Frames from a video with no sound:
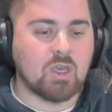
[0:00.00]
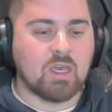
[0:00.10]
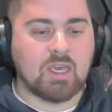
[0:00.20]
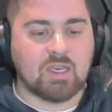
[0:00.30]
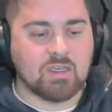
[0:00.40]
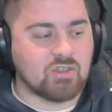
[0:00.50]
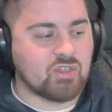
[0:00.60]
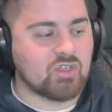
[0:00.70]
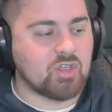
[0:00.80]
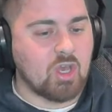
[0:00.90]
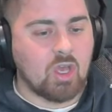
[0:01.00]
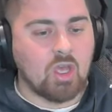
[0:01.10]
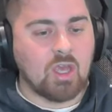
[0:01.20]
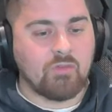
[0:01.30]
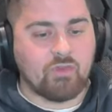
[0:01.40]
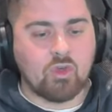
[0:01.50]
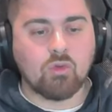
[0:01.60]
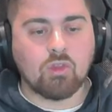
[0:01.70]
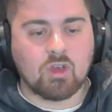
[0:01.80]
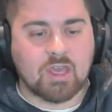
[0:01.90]
is if you
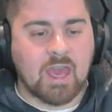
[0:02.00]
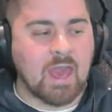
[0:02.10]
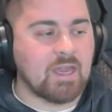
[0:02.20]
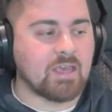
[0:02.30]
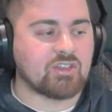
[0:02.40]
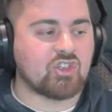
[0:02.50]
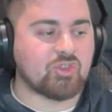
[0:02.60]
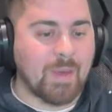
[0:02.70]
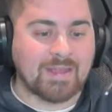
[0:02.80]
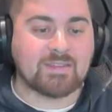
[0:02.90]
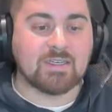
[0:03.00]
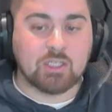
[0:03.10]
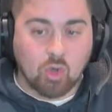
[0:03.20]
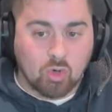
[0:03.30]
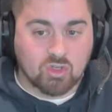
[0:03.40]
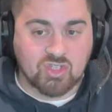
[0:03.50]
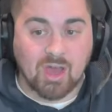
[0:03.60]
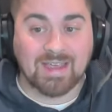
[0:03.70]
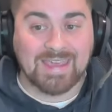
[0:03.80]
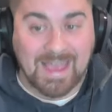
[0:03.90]
look at expected goals
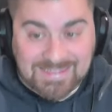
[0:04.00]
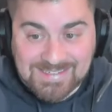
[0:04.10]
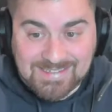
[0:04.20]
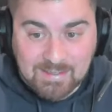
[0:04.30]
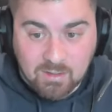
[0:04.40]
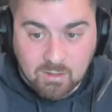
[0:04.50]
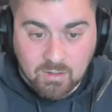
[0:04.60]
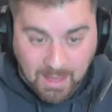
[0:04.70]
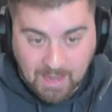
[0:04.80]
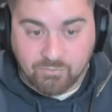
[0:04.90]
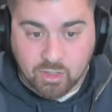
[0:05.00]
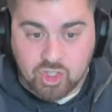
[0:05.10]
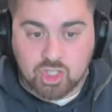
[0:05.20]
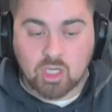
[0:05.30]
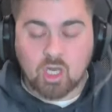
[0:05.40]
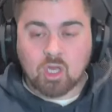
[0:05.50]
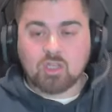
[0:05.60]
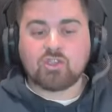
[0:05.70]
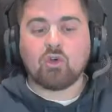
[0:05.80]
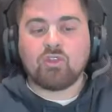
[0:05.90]
against average,
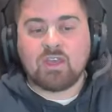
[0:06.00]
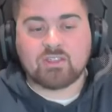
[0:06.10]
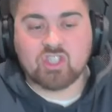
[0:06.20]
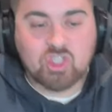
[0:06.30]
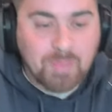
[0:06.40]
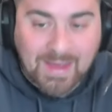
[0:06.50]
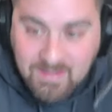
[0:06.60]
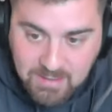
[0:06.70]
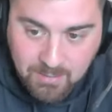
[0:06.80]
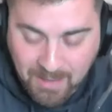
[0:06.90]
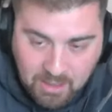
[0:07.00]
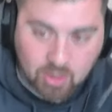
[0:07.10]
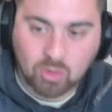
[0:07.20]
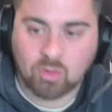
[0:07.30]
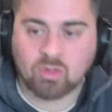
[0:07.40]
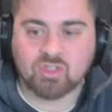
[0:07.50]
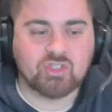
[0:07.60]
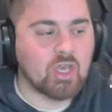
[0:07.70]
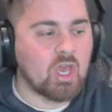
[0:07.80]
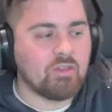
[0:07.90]
so the expected amount of
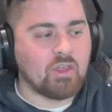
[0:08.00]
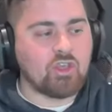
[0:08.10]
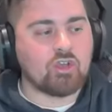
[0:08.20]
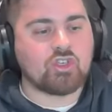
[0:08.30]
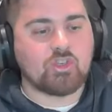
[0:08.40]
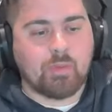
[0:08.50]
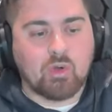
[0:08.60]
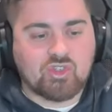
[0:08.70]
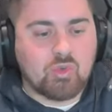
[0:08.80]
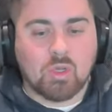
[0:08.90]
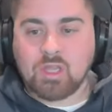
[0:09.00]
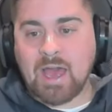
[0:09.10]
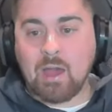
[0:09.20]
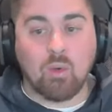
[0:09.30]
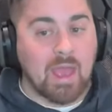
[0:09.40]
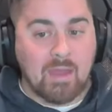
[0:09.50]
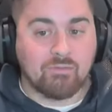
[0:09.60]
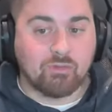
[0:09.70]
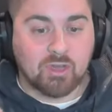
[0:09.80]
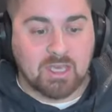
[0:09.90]
goals that you're supposed to allow
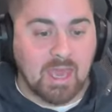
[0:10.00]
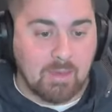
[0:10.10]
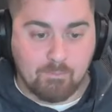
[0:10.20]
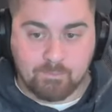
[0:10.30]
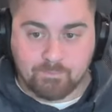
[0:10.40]
every game